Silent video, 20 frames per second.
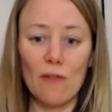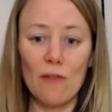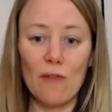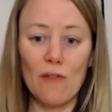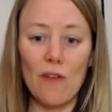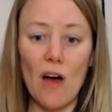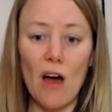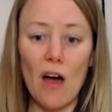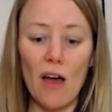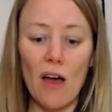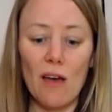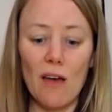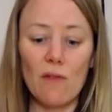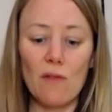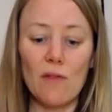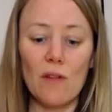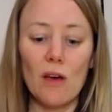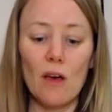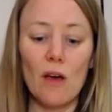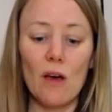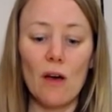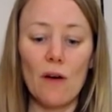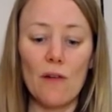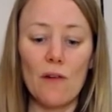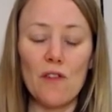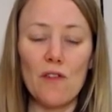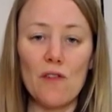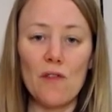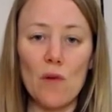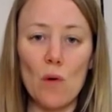5,
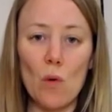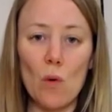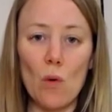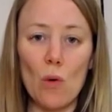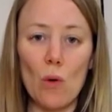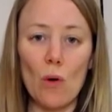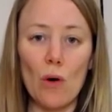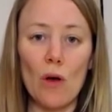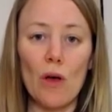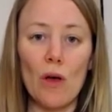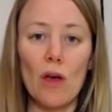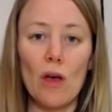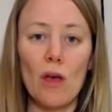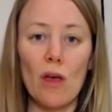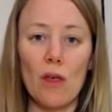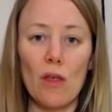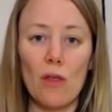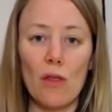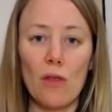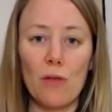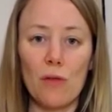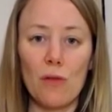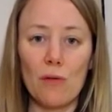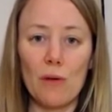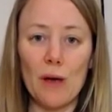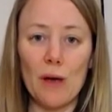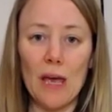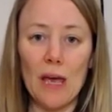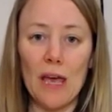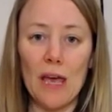4,
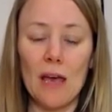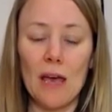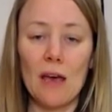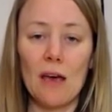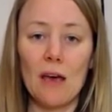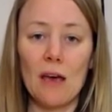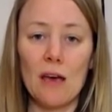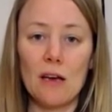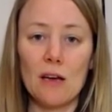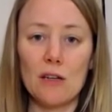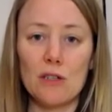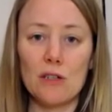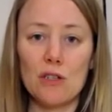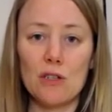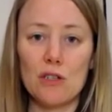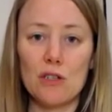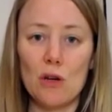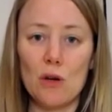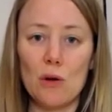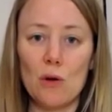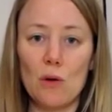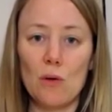3, 2,